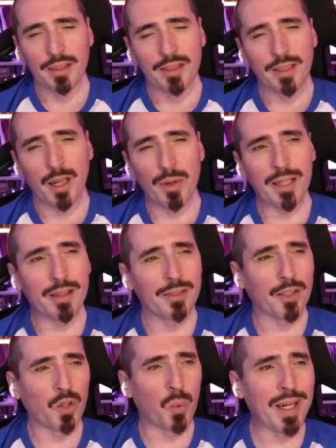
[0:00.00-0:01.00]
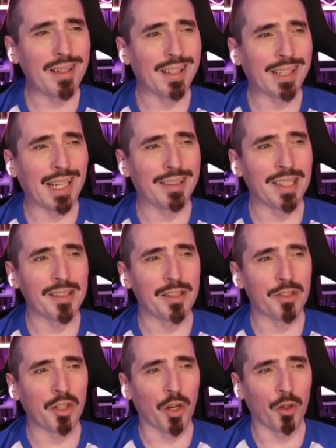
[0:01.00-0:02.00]
I mean, the queen getting into the
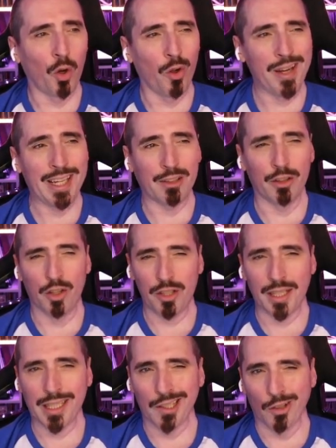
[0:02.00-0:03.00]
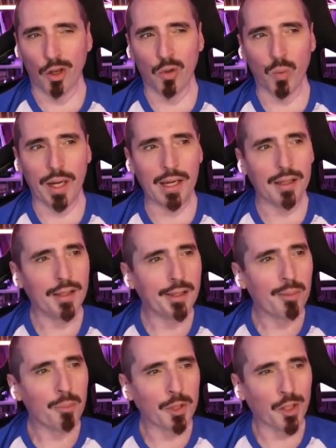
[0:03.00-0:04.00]
town hall, it looks like a long way,
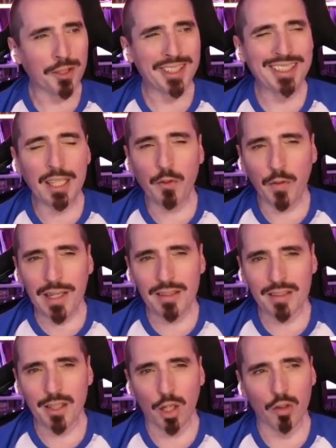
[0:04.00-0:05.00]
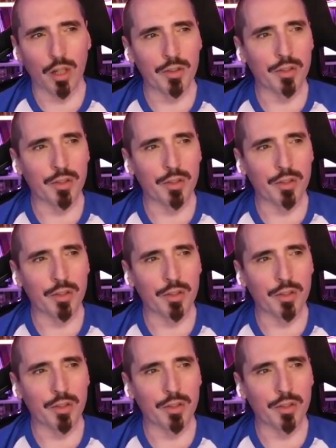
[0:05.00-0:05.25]
but look at the defenses that are around